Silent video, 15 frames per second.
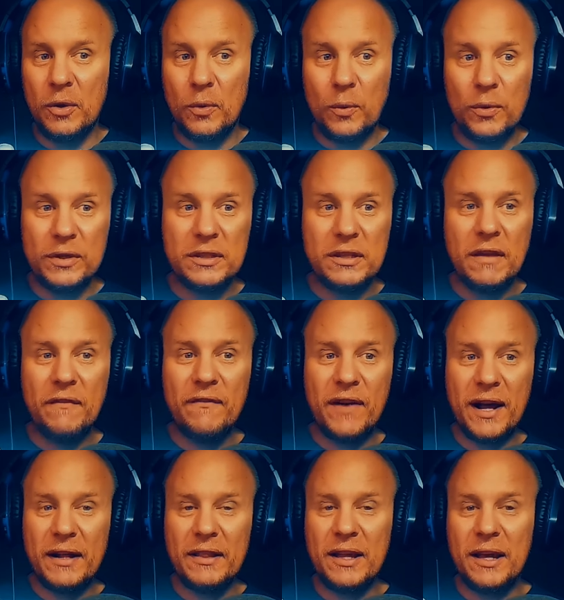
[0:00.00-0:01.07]
was the
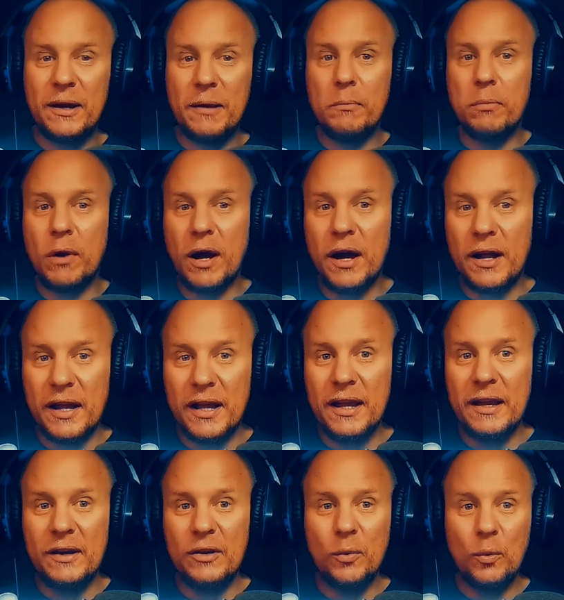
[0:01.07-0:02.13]
fact that it brought
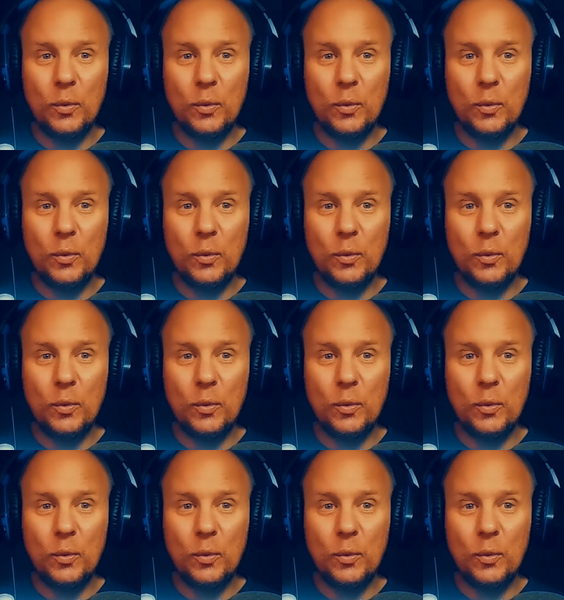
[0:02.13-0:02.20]
in